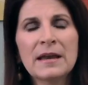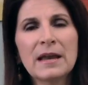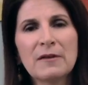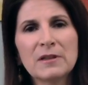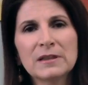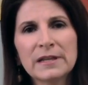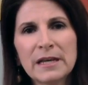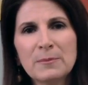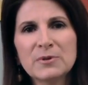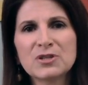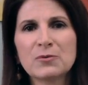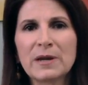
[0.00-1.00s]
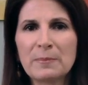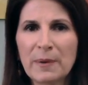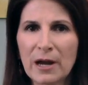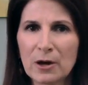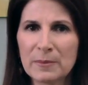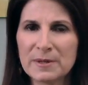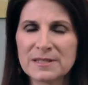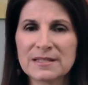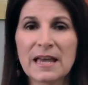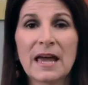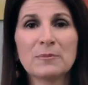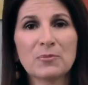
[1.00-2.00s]
Now, the link between parabens
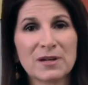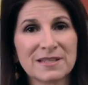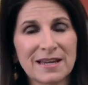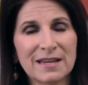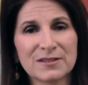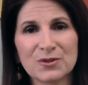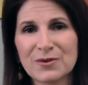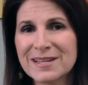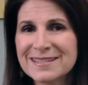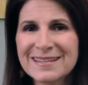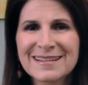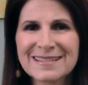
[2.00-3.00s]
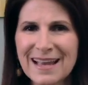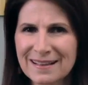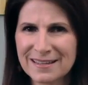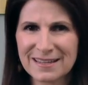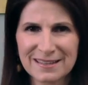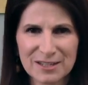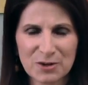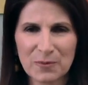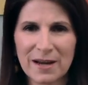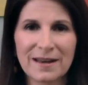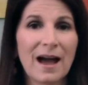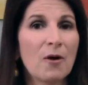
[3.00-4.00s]
and breast cancer isn't exactly clear
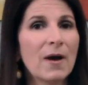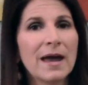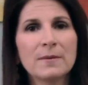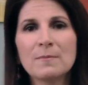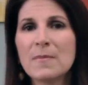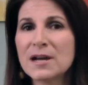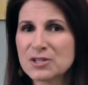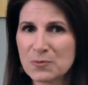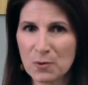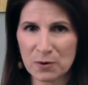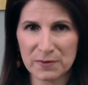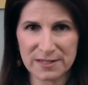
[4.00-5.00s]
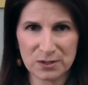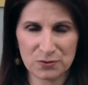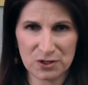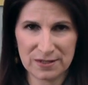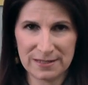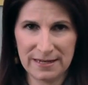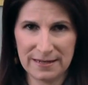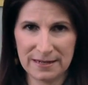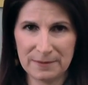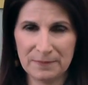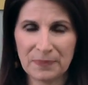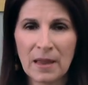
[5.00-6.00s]
right now, and much more research is needed.